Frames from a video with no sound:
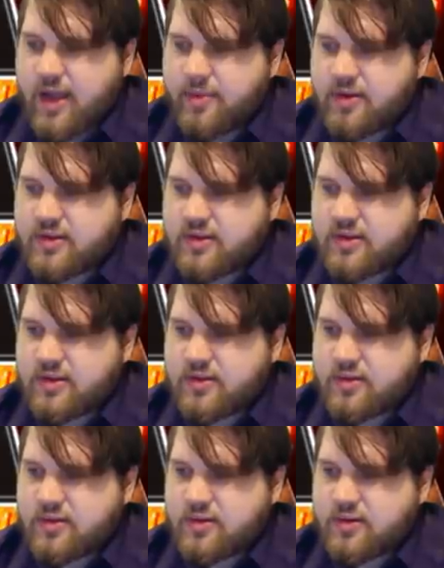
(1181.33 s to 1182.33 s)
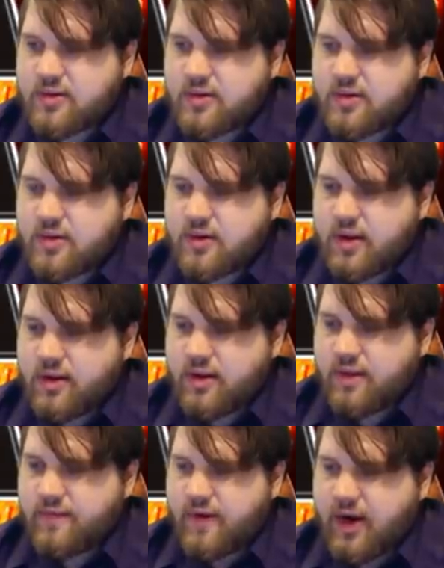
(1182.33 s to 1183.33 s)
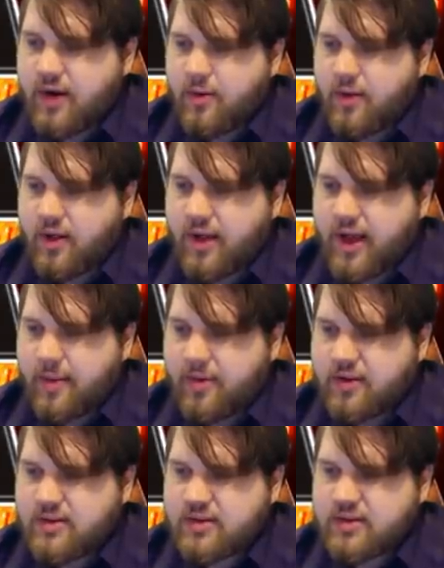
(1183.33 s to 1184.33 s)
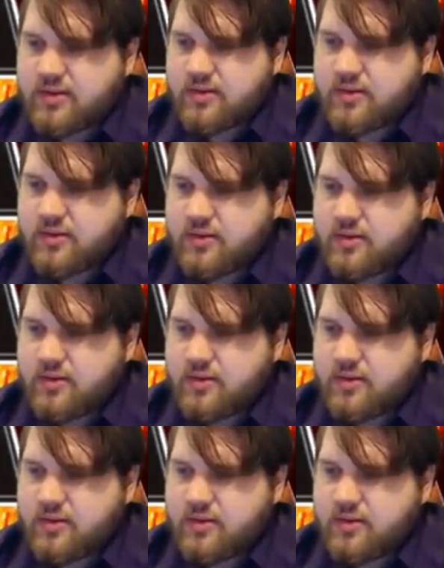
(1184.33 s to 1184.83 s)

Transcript: happens, and then Firewall happens,